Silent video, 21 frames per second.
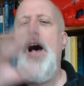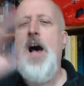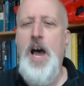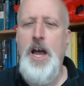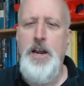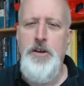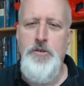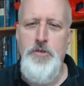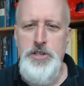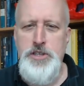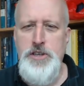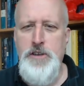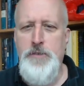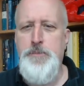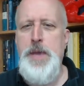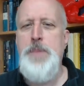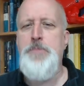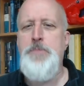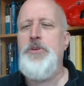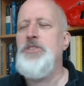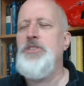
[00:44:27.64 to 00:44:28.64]
hundreds of
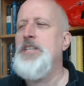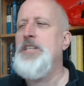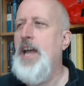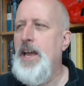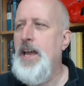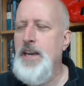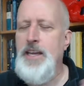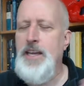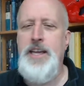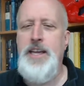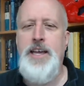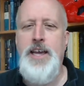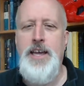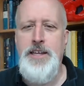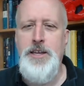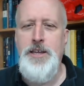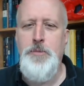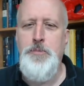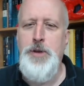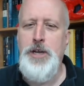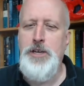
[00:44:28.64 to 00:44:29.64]
people standing and getting
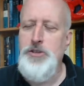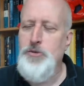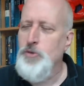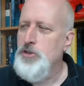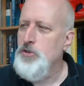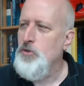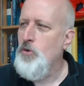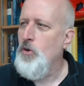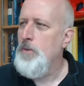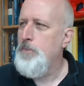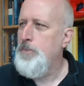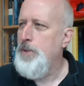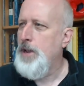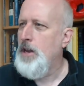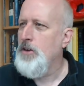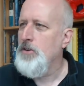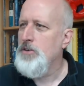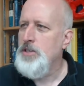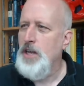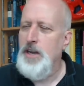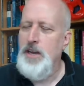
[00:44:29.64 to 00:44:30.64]
their picture with Jordan
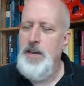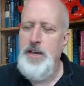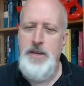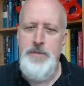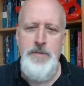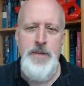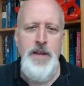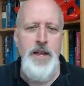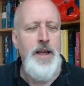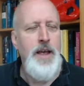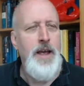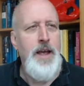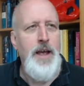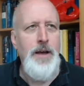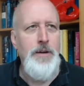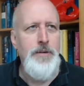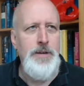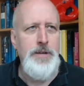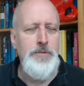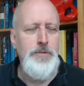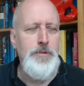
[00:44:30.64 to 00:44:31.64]
Peterson. And,
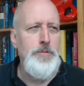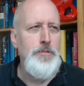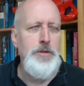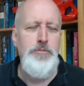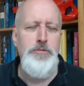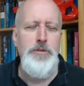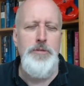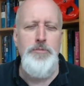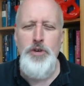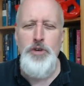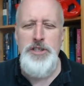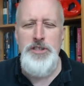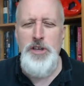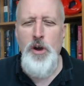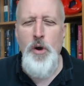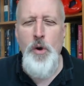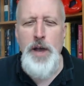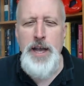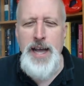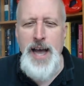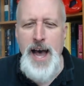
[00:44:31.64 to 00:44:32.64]
well, what's
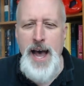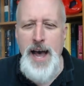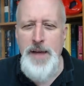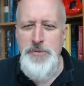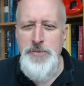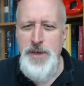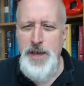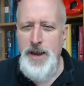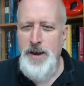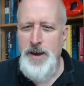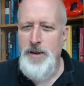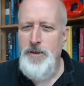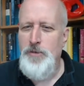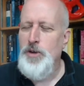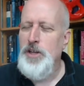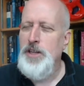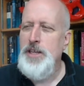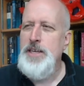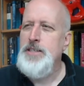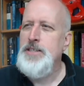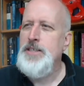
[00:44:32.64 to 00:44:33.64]
going on there?
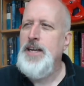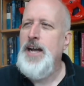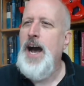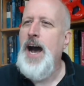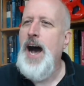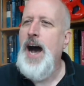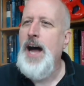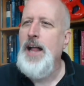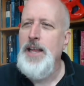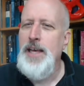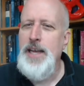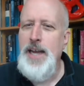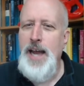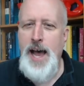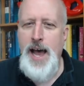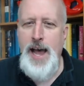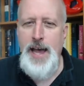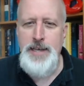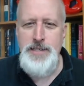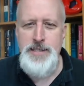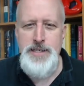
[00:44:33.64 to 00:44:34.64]
Well, he's
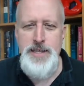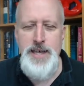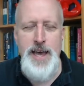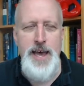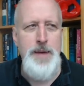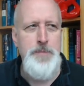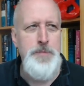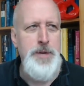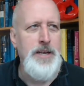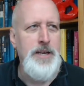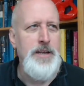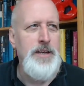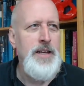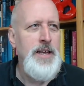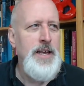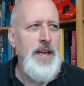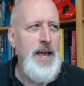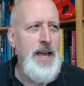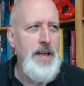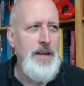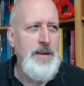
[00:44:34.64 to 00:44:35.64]
colonized them,
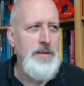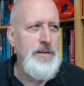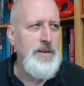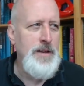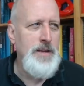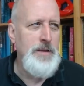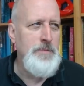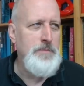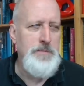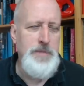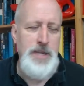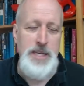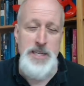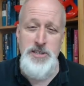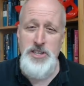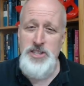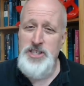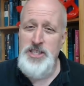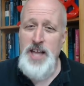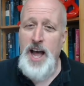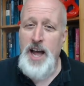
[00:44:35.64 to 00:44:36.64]
and is
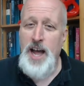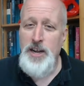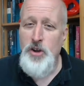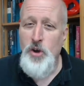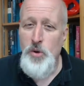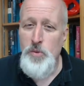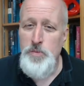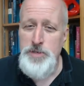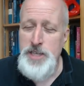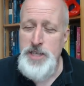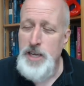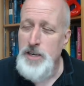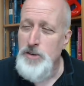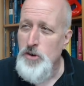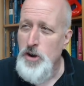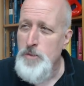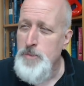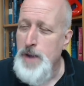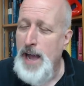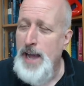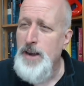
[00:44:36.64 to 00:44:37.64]
it Stockholm
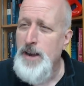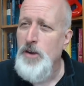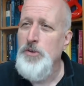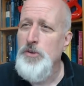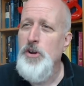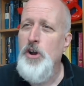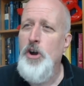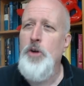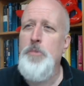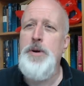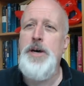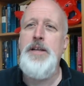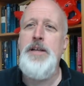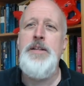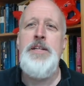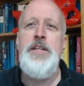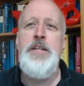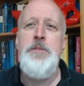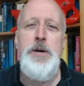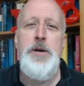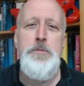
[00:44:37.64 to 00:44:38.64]
Syndrome? I don't know, but
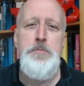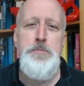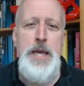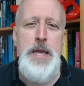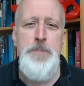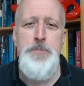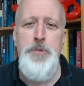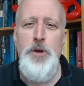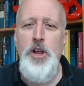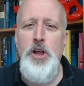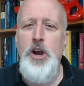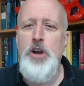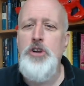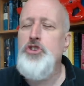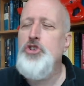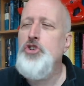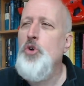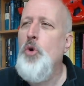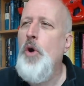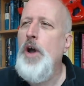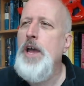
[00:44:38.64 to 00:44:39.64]
people are
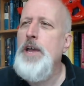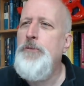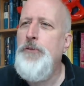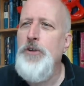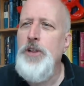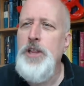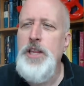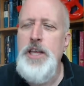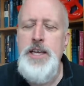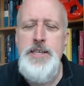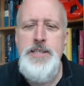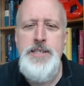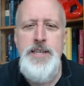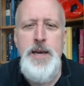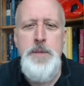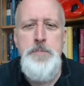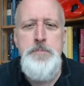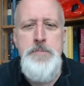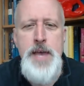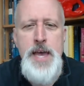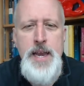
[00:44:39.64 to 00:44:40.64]
joyfully
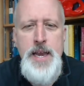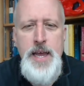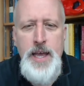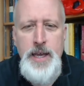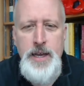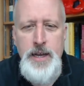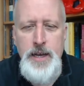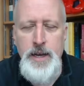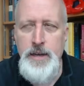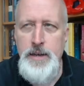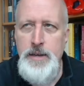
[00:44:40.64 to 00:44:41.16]
submitting.